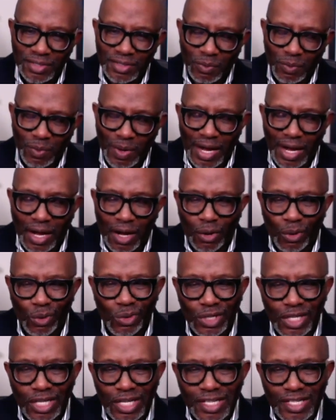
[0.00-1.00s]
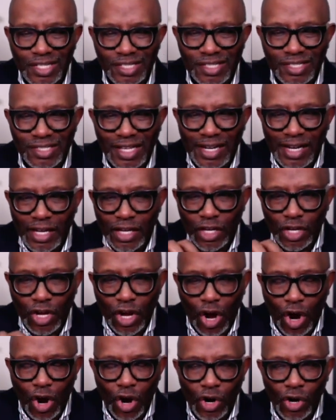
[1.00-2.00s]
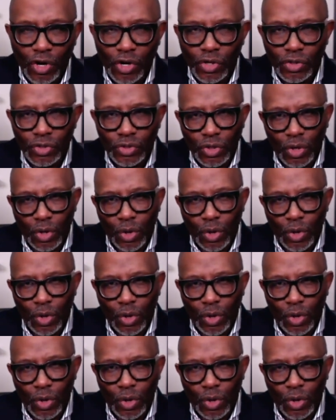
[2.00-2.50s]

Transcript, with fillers: Wow. Set a guard